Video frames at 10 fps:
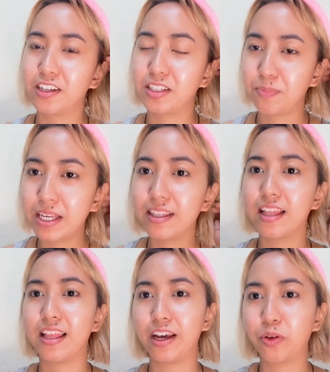speak
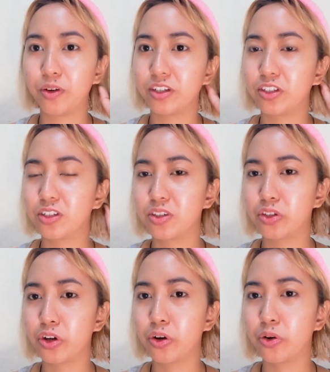the language.
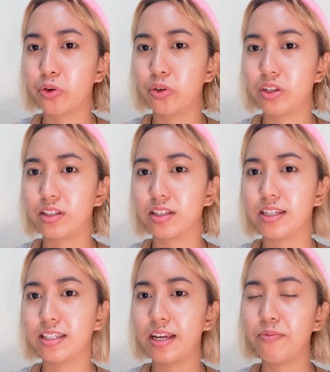So it's the
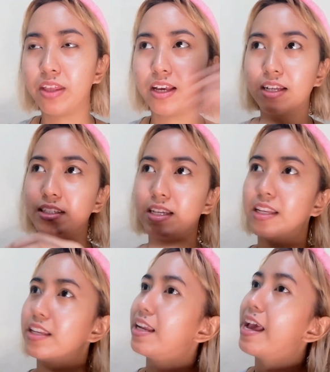same thing as in
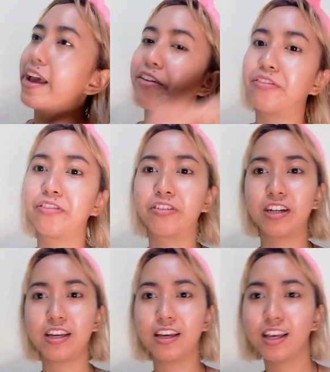
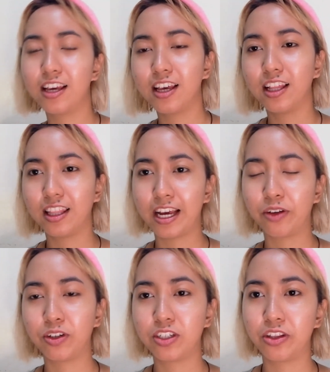every
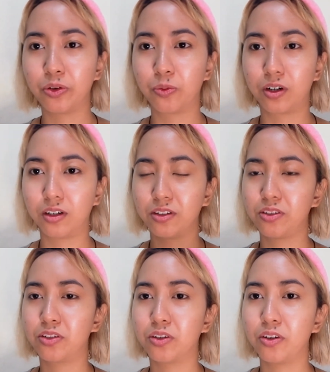language in the world.
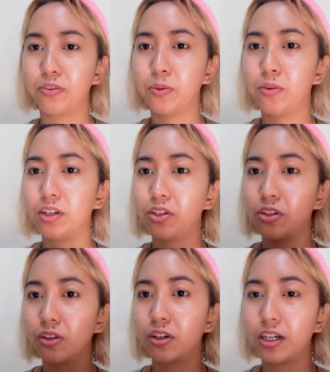So if you wanted
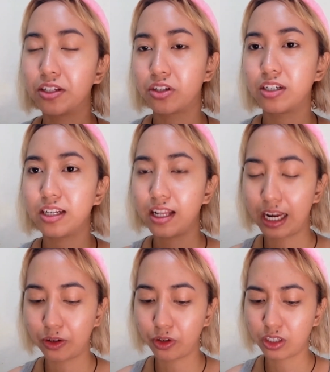to learn a certain
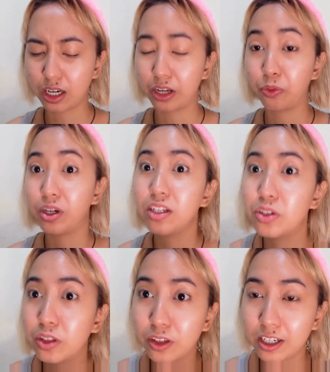language, I wanted
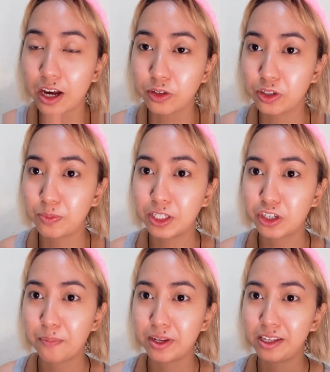to learn how to speak
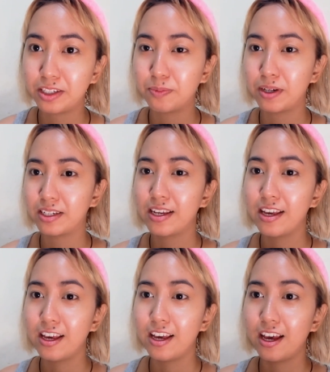Japanese, but
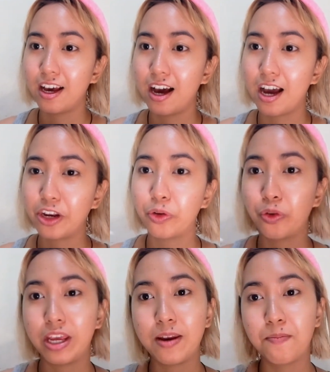I know
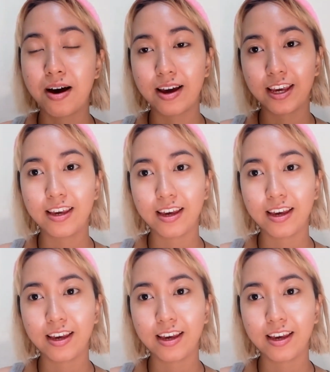in my